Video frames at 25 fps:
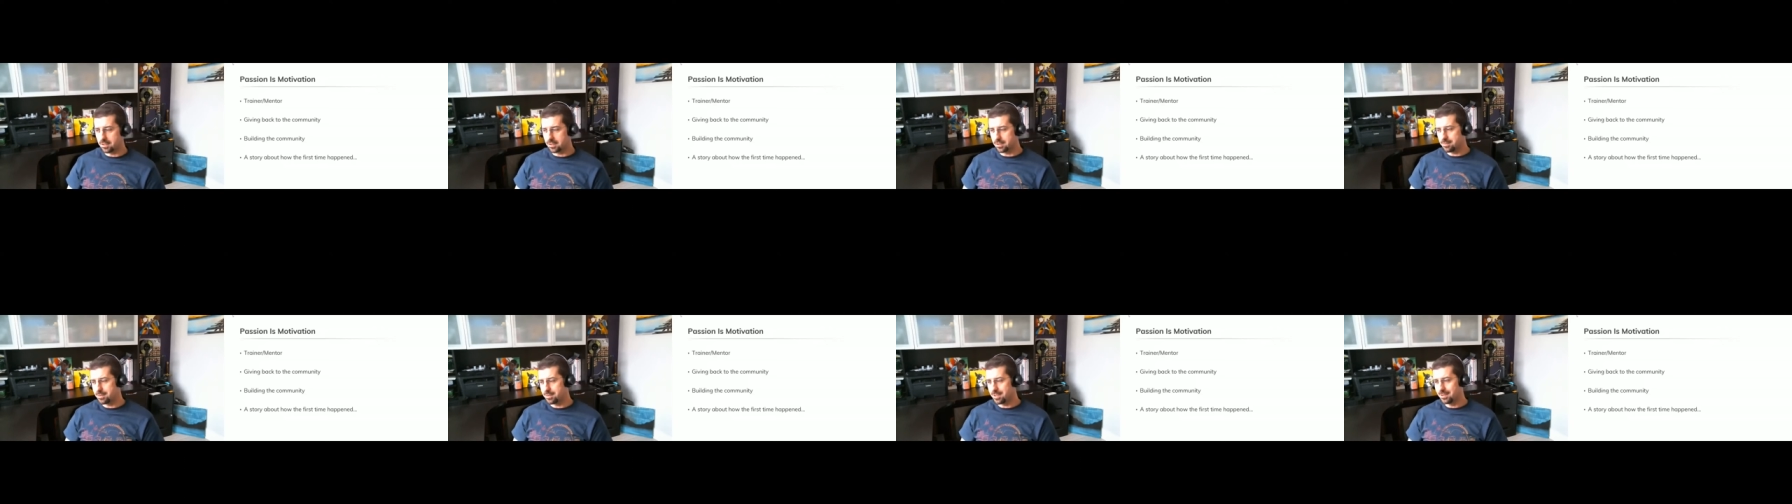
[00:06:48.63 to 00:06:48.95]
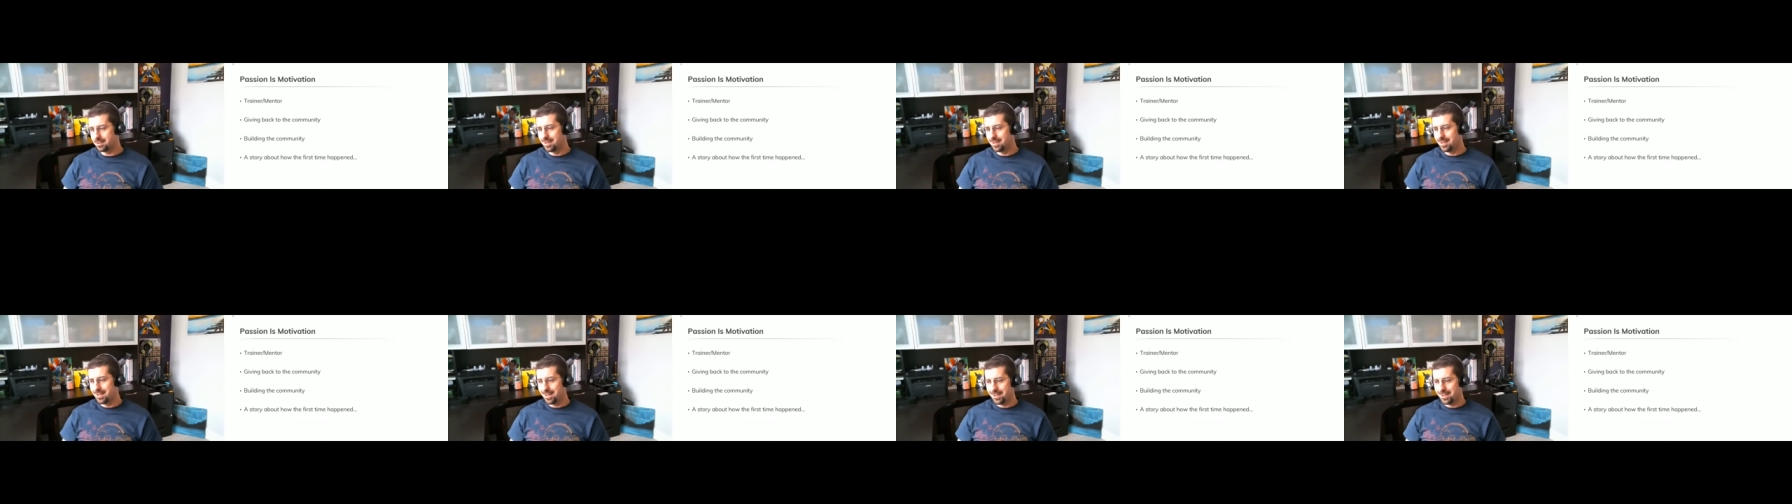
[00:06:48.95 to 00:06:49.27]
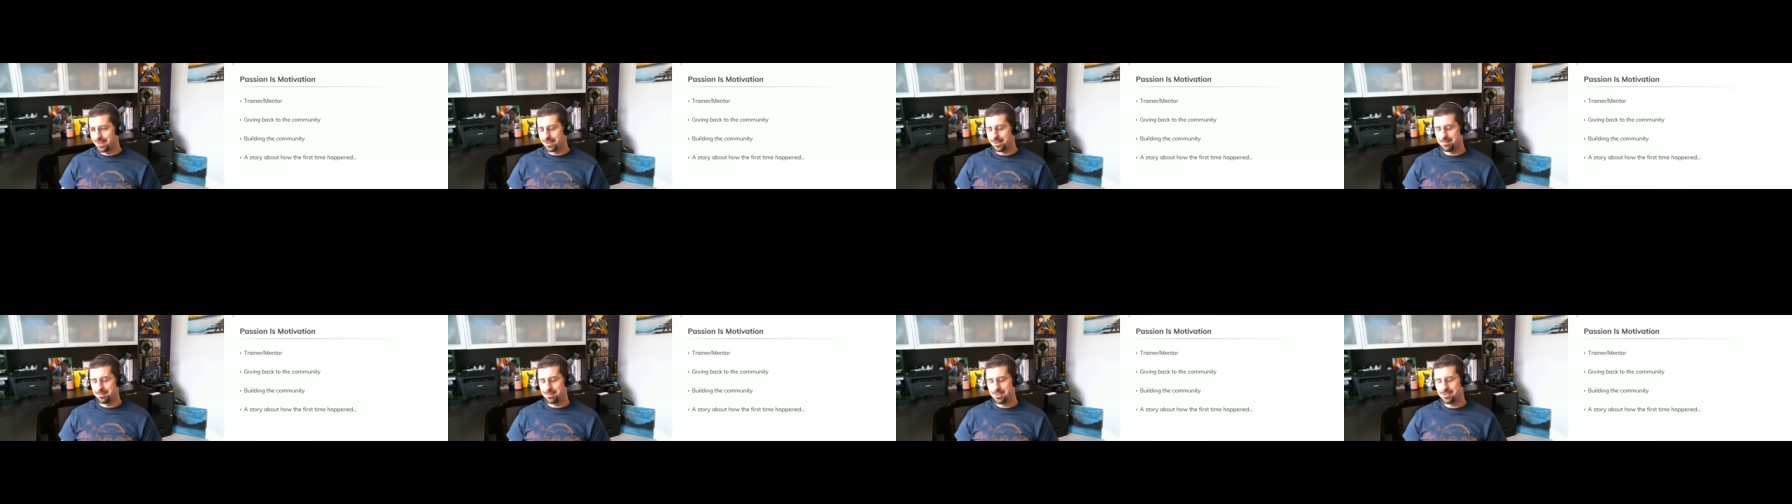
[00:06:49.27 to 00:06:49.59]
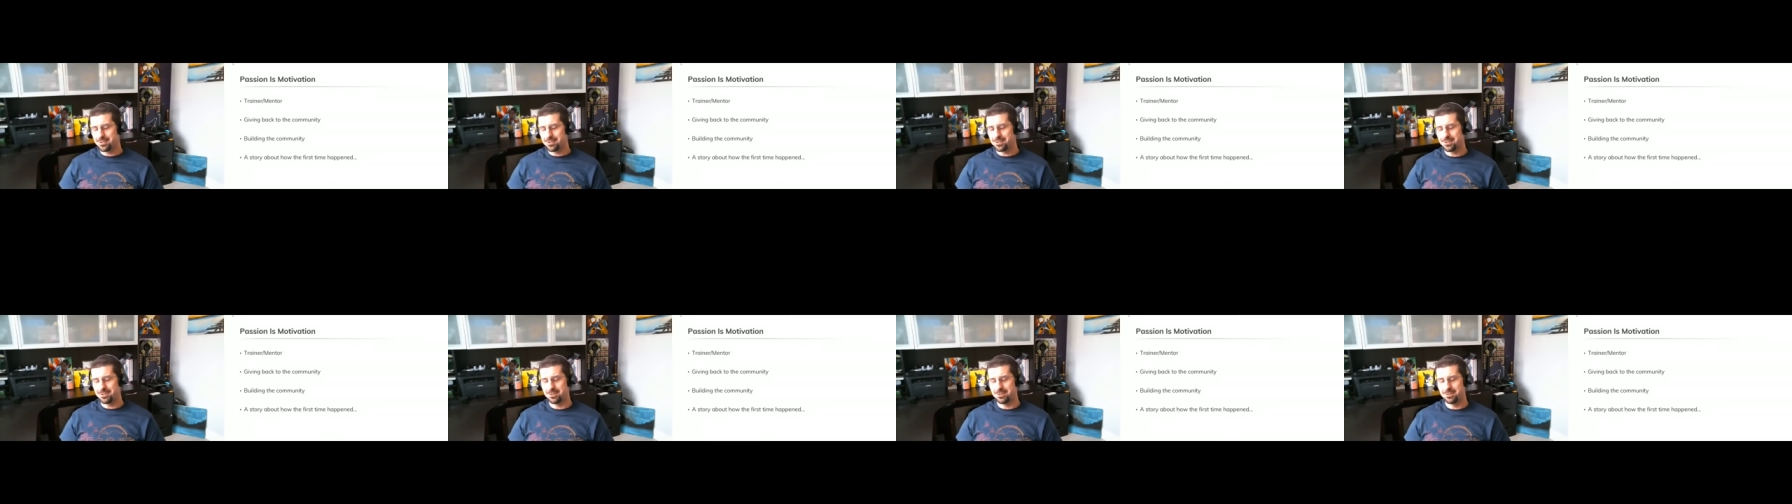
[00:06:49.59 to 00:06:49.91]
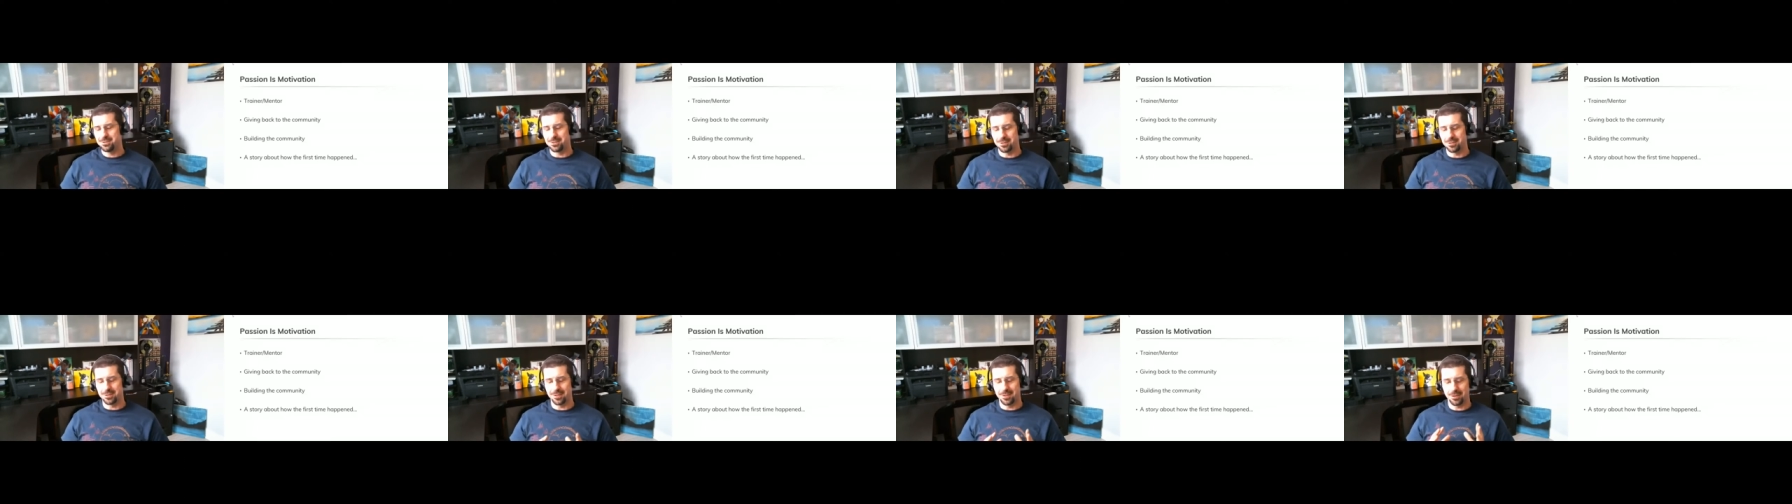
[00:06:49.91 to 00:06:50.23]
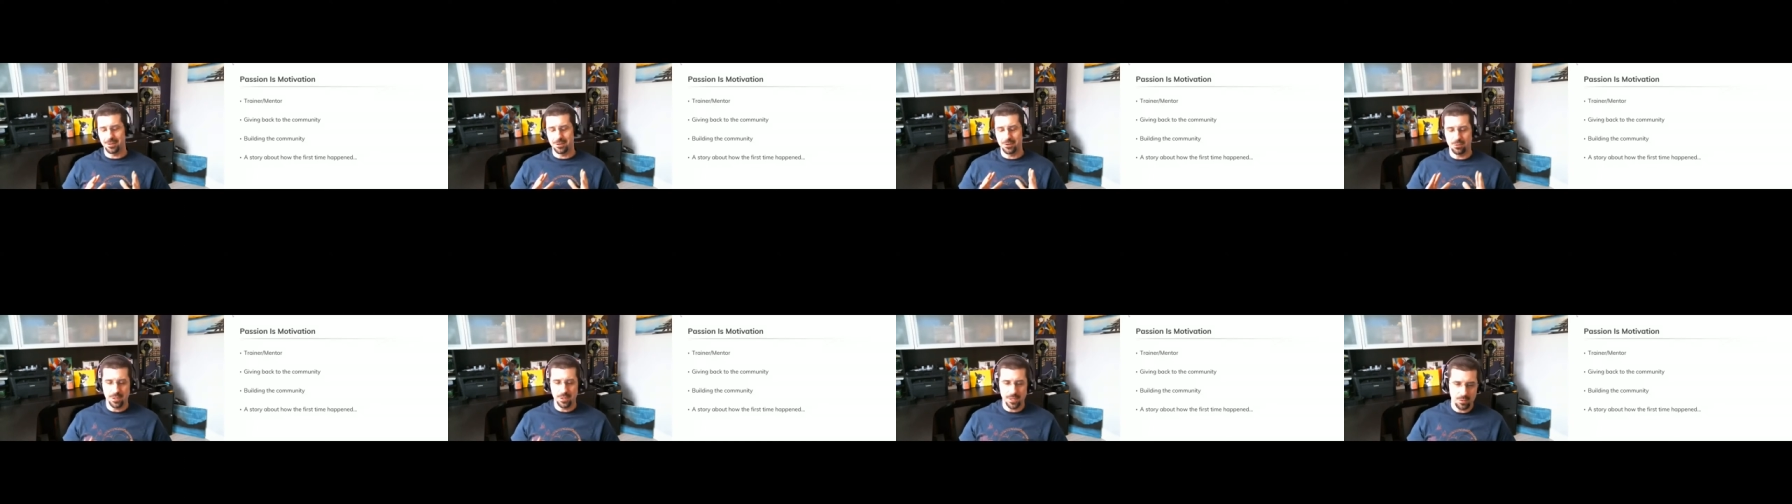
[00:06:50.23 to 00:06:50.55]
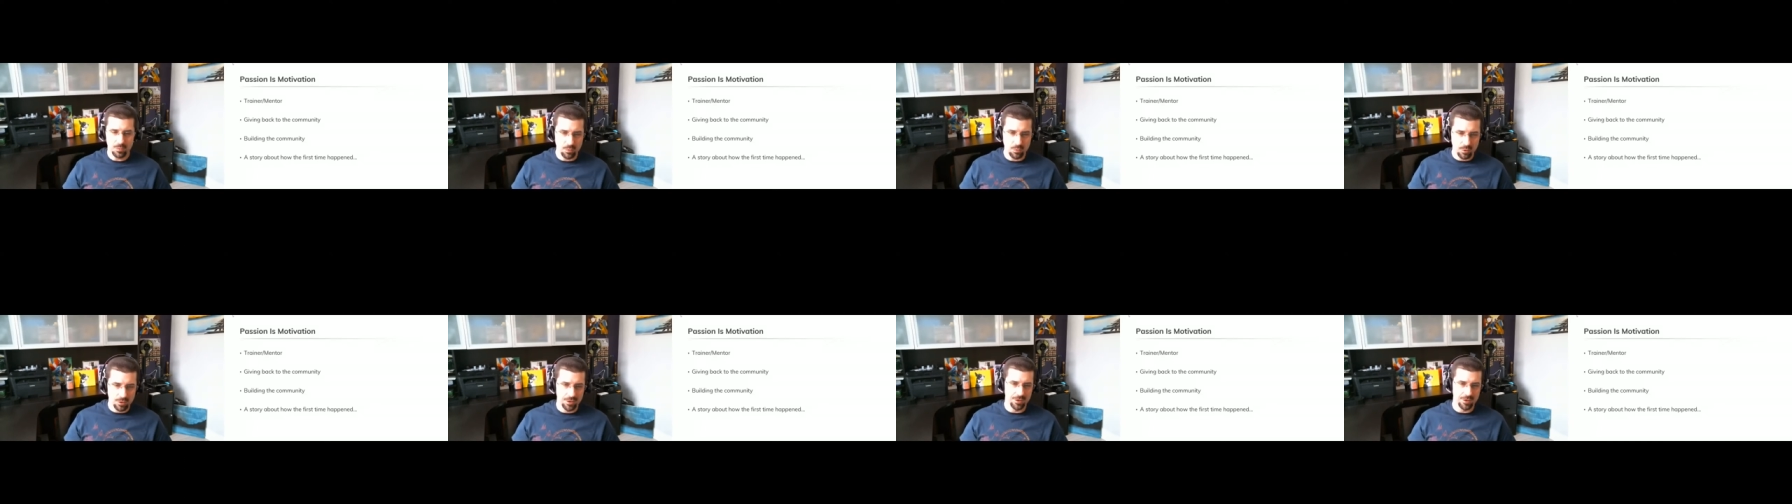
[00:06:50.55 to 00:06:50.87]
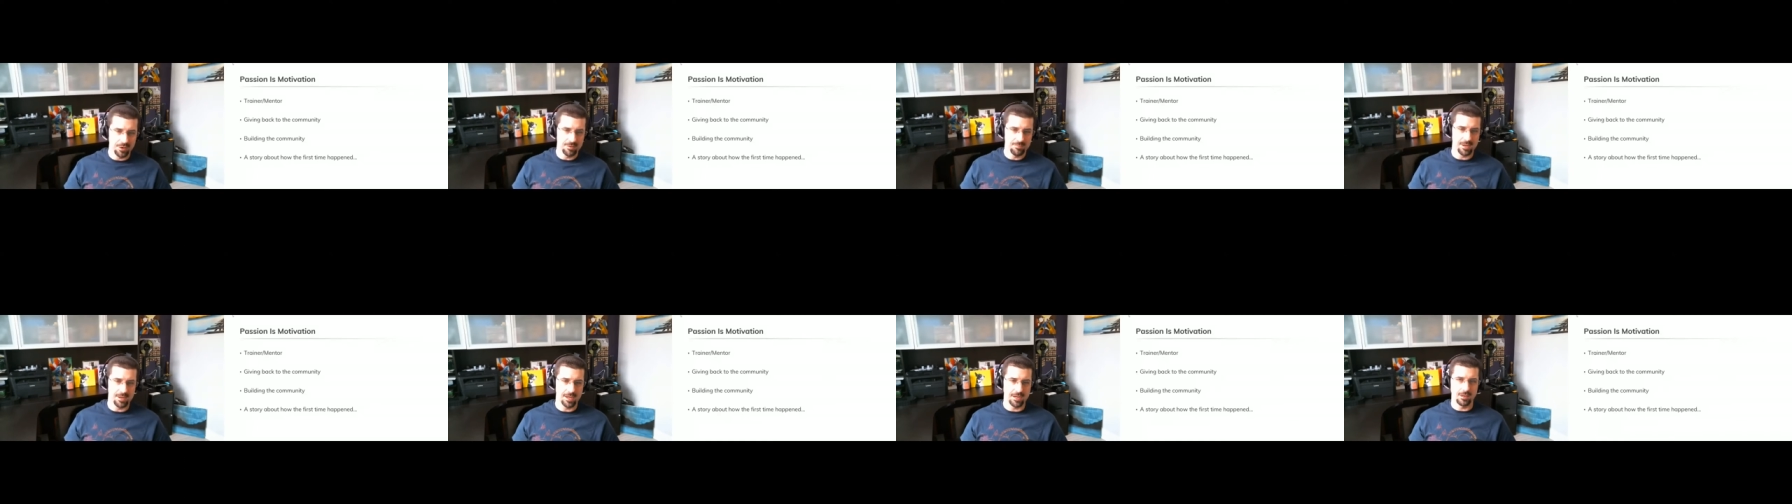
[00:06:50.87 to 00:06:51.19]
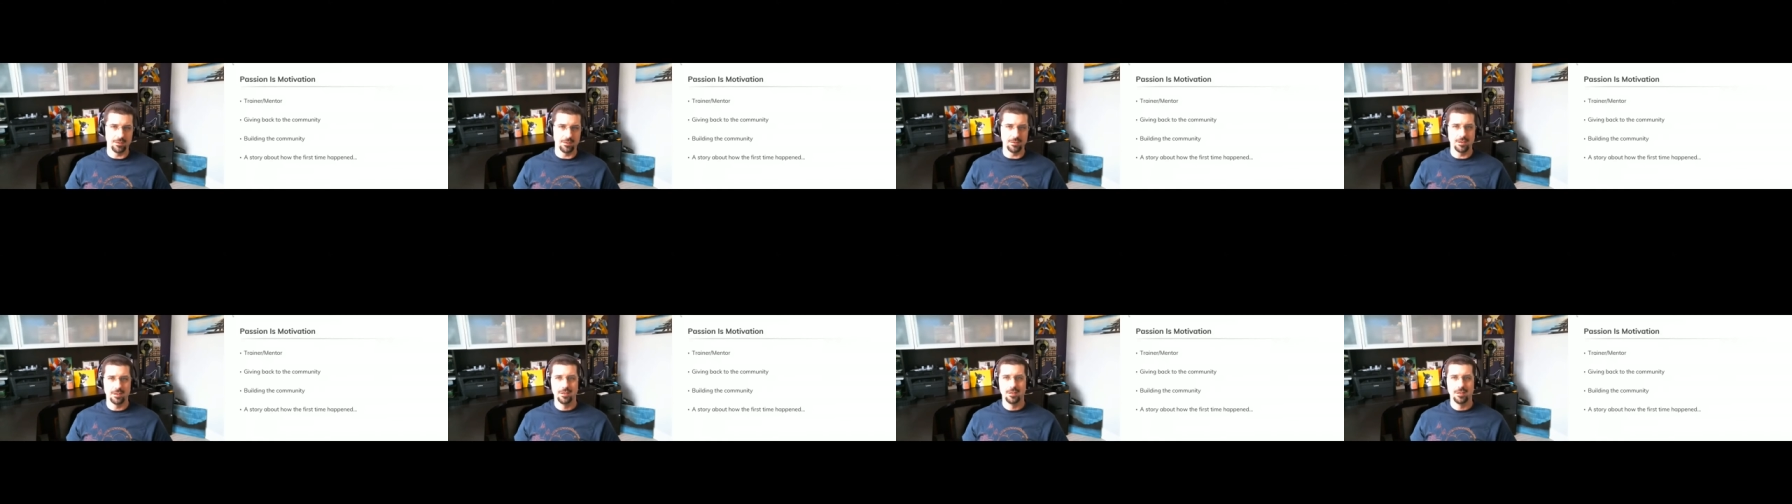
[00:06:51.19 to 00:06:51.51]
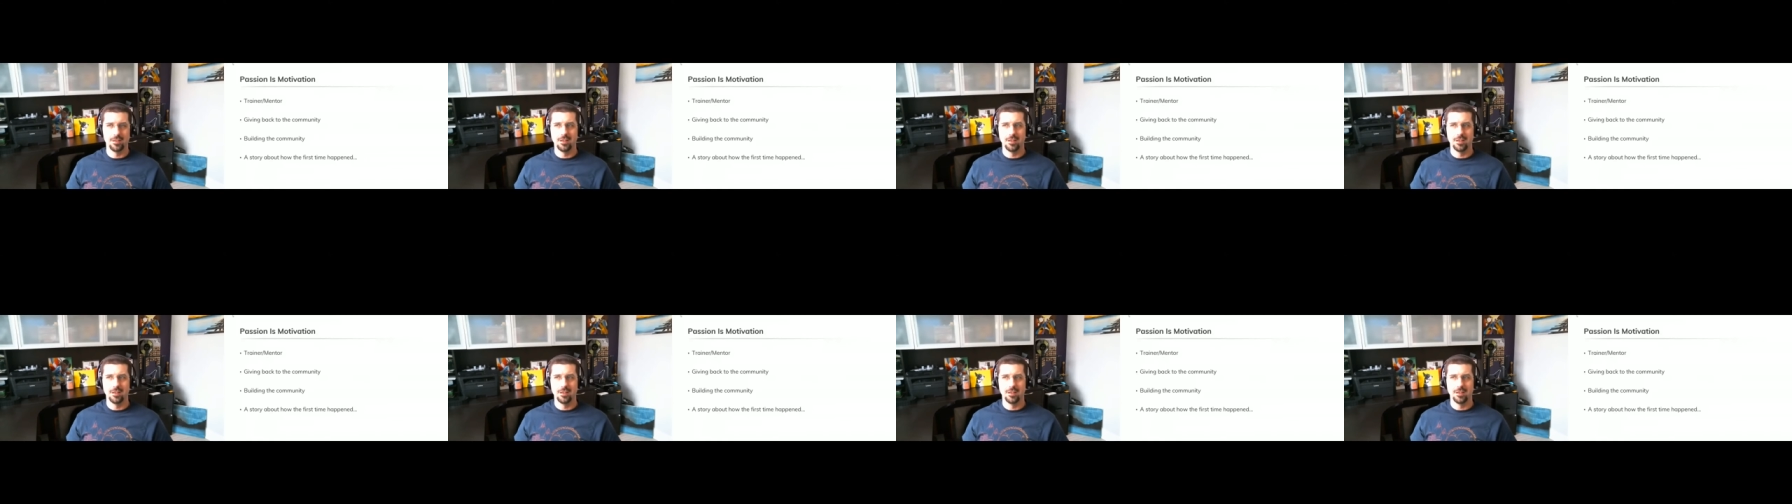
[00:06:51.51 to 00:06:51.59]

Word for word: Let me let me just use a, a quick word about